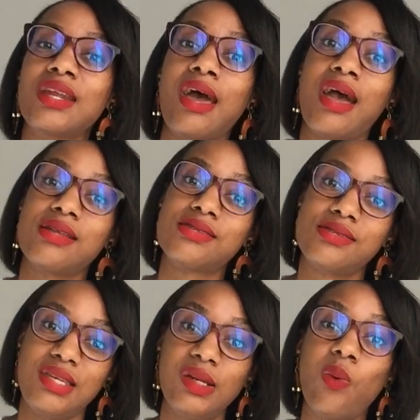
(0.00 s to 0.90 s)
that I had
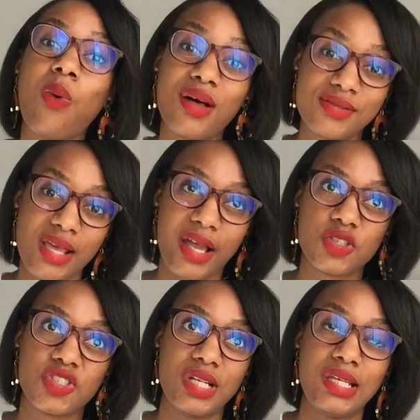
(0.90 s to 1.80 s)
seen was
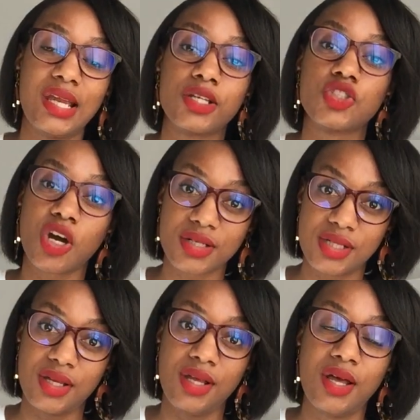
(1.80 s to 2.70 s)
actually a
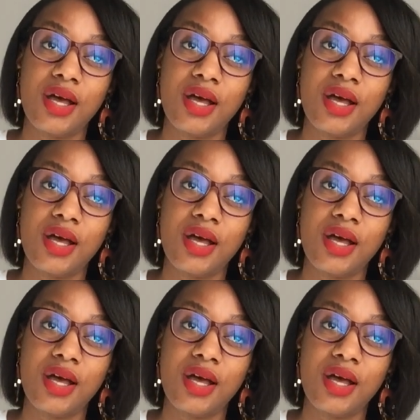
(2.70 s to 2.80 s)
doctor,